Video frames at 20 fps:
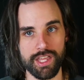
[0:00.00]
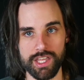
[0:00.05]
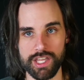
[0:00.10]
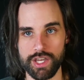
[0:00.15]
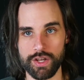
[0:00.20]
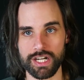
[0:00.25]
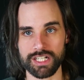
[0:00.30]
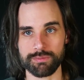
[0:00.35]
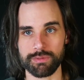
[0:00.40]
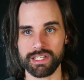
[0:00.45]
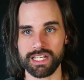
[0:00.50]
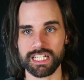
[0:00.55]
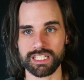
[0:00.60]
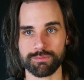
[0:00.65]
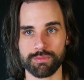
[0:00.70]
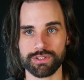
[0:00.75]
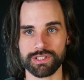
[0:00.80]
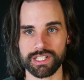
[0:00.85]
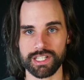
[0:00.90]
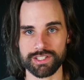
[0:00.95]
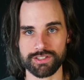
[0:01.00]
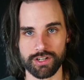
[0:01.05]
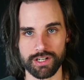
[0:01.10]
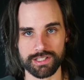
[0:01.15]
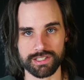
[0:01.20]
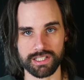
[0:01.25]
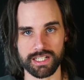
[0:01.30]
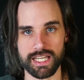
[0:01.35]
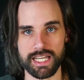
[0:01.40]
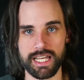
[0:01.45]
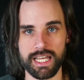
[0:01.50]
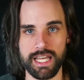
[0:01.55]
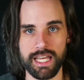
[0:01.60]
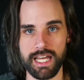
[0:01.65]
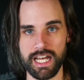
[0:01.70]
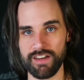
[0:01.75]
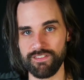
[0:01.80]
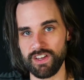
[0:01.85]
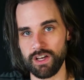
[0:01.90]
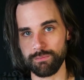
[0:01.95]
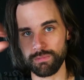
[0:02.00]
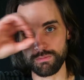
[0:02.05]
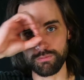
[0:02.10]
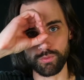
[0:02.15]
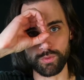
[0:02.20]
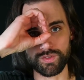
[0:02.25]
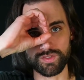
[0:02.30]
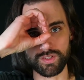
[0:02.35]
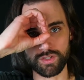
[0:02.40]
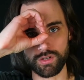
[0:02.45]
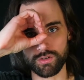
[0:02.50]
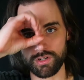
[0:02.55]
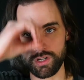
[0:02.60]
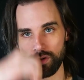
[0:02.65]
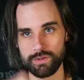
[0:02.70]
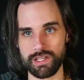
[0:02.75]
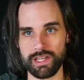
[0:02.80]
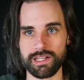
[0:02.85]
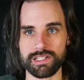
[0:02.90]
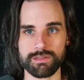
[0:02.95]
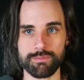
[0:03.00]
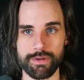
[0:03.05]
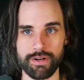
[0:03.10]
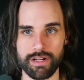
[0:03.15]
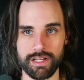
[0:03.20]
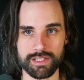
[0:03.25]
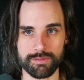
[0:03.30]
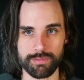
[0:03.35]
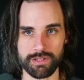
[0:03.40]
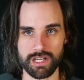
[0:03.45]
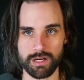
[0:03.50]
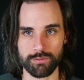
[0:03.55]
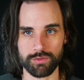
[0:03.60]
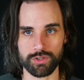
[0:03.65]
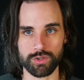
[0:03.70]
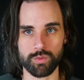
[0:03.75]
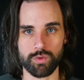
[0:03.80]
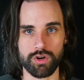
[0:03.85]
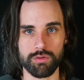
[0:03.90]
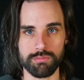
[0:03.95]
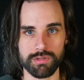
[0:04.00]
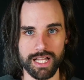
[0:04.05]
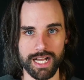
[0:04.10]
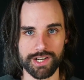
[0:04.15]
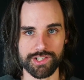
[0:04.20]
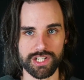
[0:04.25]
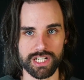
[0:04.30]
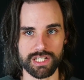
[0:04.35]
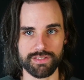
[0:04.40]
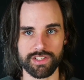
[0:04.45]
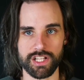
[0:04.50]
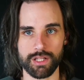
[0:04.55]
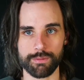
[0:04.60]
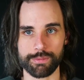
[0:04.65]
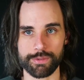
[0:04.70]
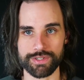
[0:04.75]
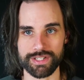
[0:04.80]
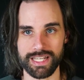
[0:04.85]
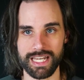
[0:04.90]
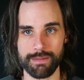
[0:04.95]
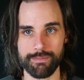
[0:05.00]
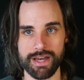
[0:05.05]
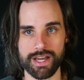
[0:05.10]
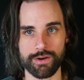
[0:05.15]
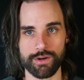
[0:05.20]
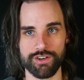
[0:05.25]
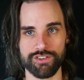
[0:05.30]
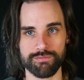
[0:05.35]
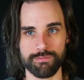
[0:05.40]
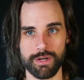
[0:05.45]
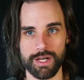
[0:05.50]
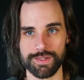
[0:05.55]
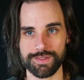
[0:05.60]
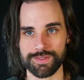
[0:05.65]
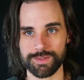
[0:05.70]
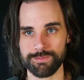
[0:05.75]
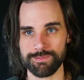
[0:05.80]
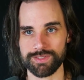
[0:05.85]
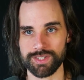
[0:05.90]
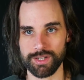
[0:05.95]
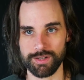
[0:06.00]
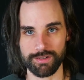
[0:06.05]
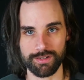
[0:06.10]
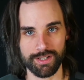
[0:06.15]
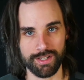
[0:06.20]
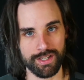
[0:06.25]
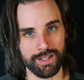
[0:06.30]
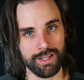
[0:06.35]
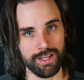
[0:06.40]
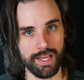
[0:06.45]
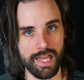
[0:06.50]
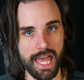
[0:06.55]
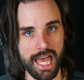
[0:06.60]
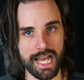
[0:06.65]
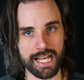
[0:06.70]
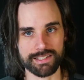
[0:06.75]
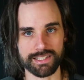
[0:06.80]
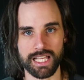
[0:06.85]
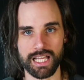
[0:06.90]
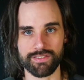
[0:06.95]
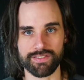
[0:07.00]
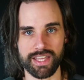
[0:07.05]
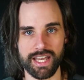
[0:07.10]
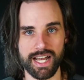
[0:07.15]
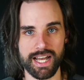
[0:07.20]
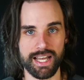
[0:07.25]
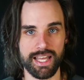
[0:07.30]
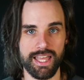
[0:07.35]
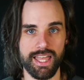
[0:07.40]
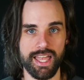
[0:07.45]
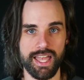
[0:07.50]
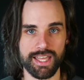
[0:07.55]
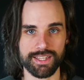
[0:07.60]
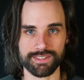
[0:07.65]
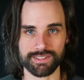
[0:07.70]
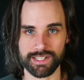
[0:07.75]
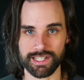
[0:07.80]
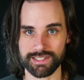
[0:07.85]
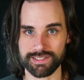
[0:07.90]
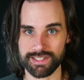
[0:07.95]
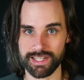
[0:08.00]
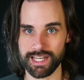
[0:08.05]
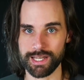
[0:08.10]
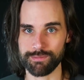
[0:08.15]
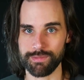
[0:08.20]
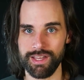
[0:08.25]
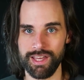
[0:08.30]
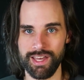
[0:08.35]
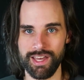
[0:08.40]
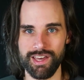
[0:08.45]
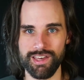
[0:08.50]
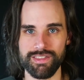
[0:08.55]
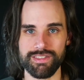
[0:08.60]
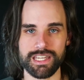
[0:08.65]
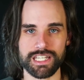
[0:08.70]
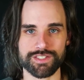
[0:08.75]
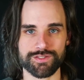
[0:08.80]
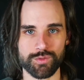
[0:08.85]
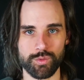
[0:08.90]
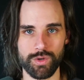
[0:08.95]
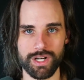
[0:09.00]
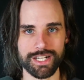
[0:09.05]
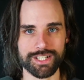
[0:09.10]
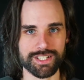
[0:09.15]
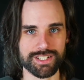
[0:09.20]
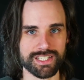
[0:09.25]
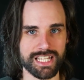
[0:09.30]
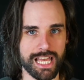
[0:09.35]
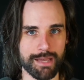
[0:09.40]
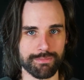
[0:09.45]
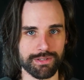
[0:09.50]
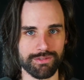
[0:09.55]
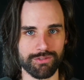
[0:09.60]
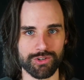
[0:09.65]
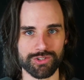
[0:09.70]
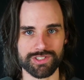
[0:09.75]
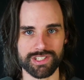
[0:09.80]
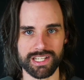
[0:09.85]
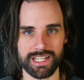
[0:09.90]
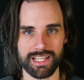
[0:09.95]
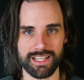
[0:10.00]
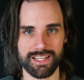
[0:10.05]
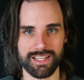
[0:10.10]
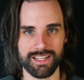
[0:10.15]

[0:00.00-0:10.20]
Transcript: You have to be an expert to get started today. I've helped people with zero coding experience become real-world blockchain developers in a matter of months. So that's all I've got. Until next time, thanks for watching Dapp University.